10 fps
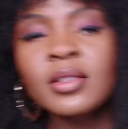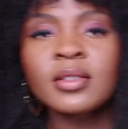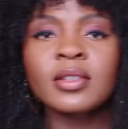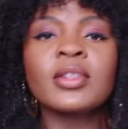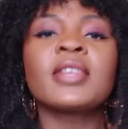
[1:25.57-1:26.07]

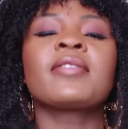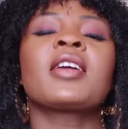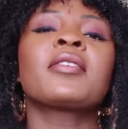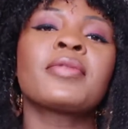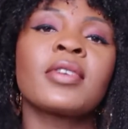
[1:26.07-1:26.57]
So the
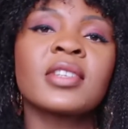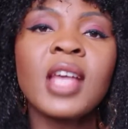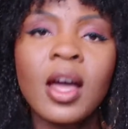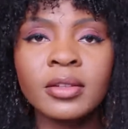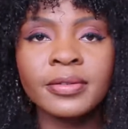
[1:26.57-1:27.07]
very first
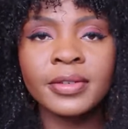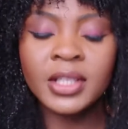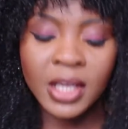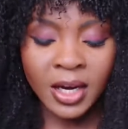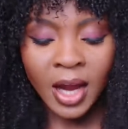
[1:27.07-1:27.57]

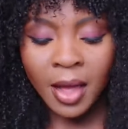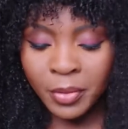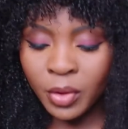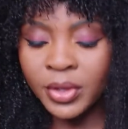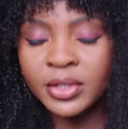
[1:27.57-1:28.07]
outfit that
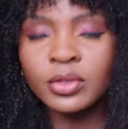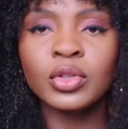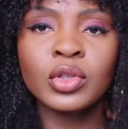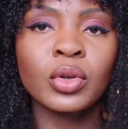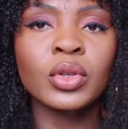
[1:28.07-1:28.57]
I'm going to
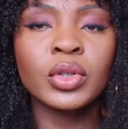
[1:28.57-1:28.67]
show